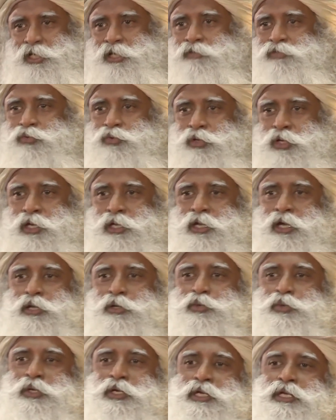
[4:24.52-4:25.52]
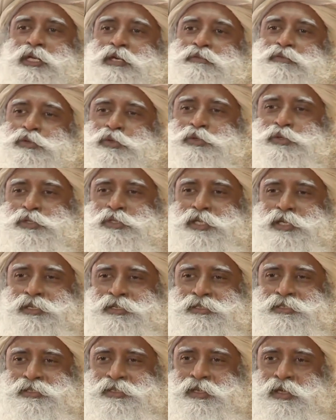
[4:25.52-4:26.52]
If you cannot do any of those
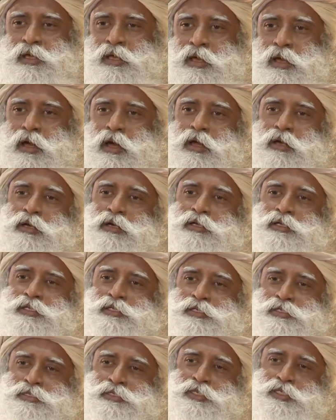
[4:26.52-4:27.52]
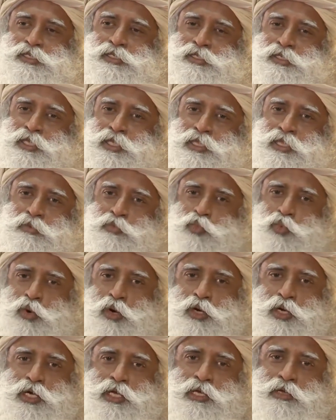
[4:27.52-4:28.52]
things, at least just let them
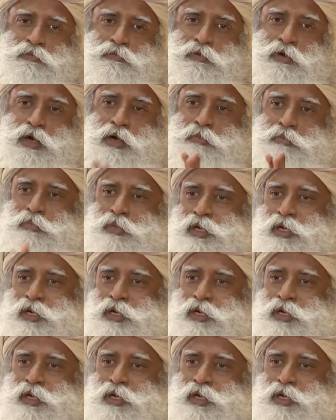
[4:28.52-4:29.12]
walk in a farm